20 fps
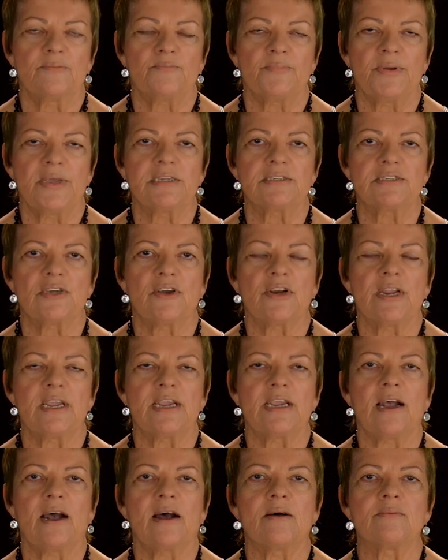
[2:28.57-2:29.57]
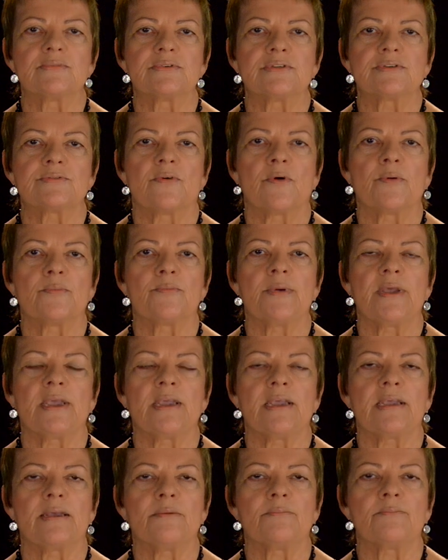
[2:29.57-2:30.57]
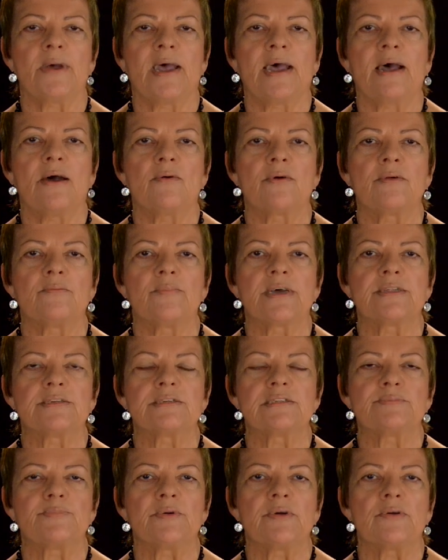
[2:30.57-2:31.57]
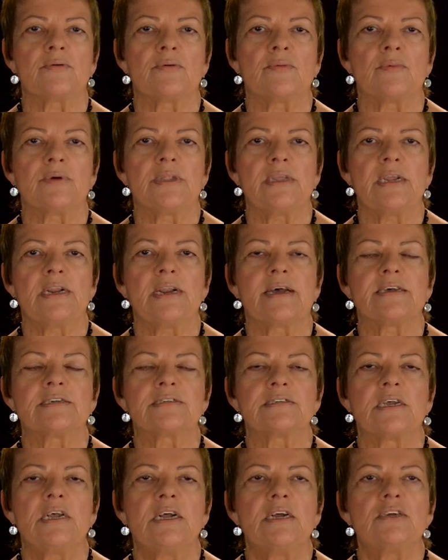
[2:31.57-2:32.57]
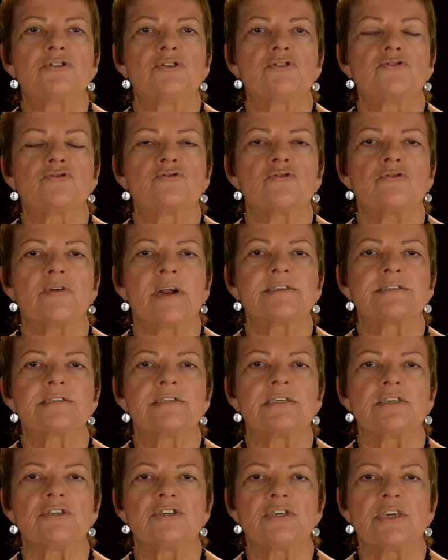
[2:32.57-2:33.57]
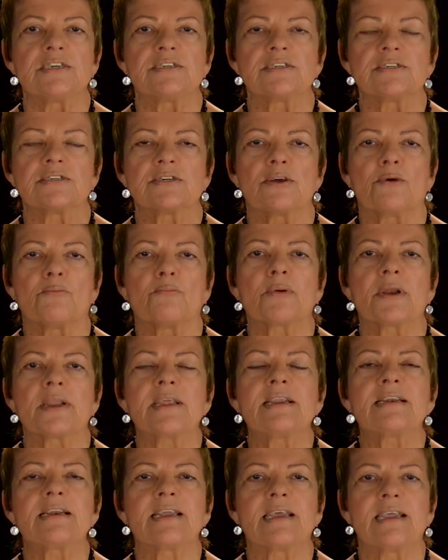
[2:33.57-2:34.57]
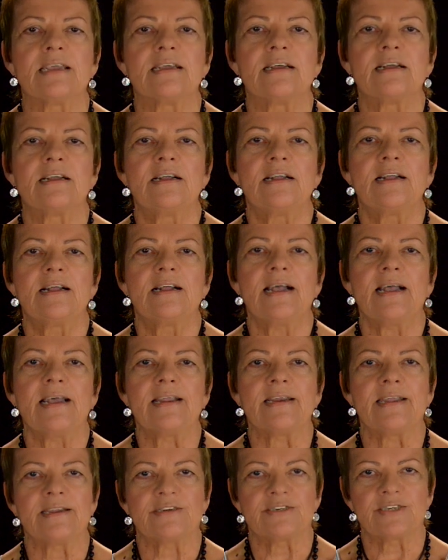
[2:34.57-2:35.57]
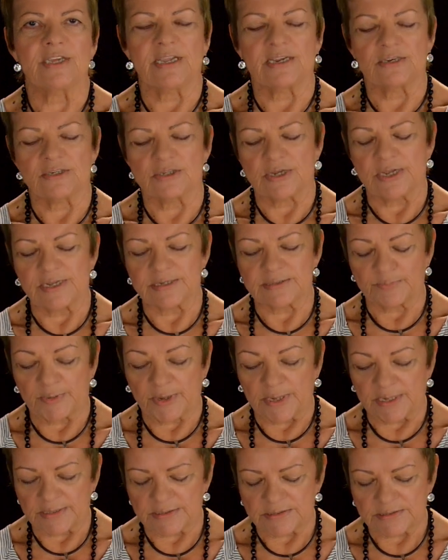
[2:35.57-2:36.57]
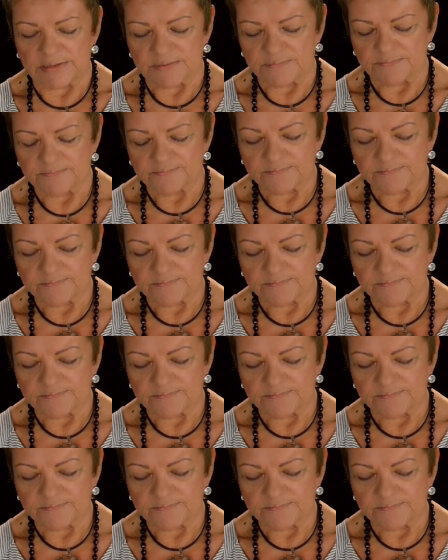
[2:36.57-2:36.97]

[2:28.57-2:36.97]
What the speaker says: Peace only comes from being empowered by the Spirit within us to trust in Jesus completely and enter into his peace.